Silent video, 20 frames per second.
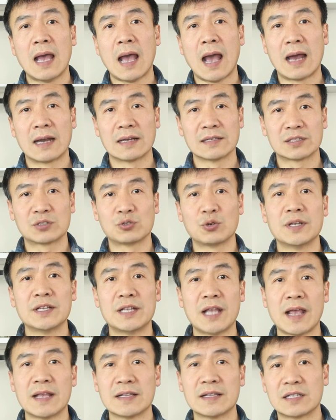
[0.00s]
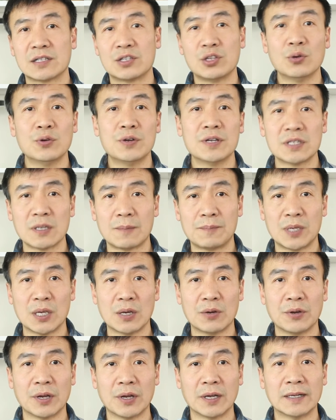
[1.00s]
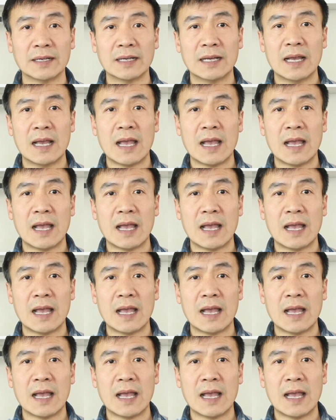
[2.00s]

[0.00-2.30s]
and three days during the period,